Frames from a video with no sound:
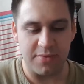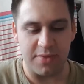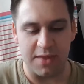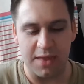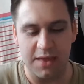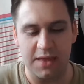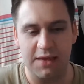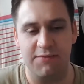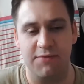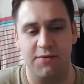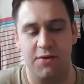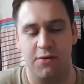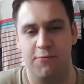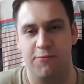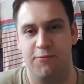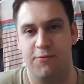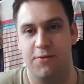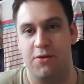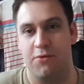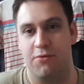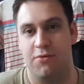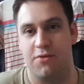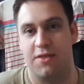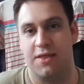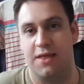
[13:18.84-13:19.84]
even though if we
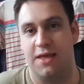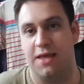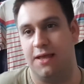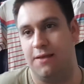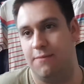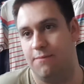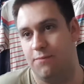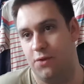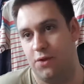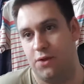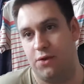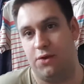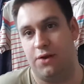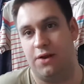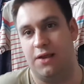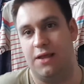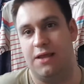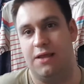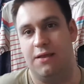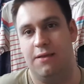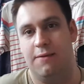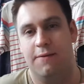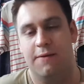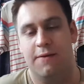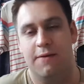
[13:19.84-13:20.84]
don't see
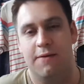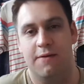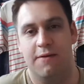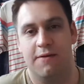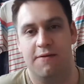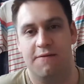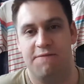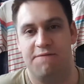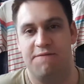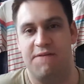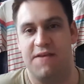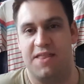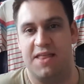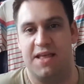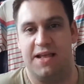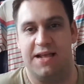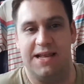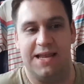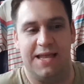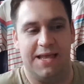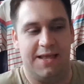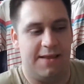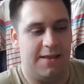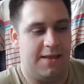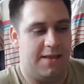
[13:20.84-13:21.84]
Nagini
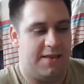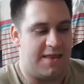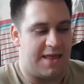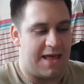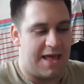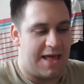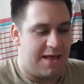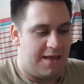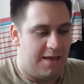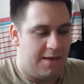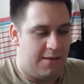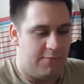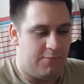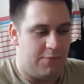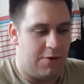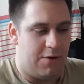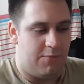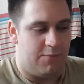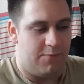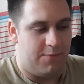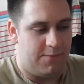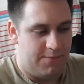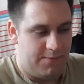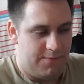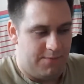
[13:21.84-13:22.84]
physically attack, well,